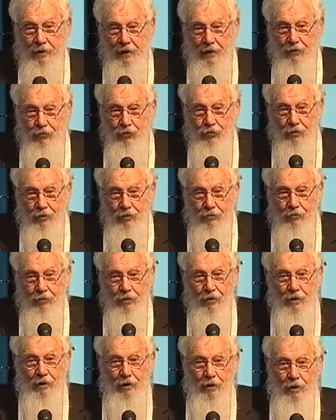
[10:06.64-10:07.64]

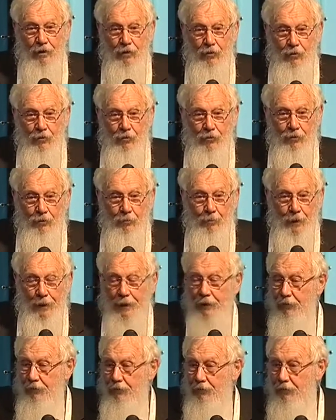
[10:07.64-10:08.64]
grandchildren or
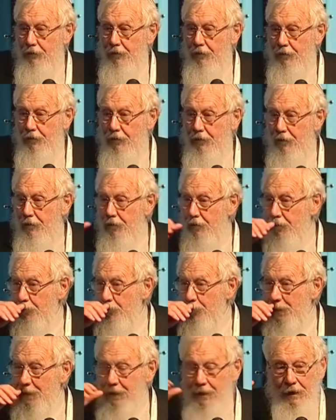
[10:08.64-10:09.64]
about
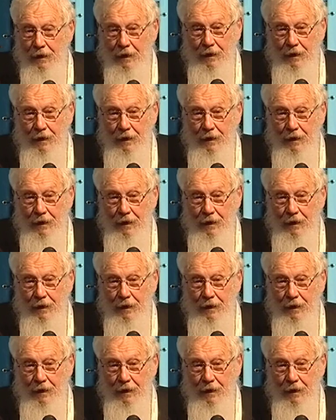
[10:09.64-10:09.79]
bin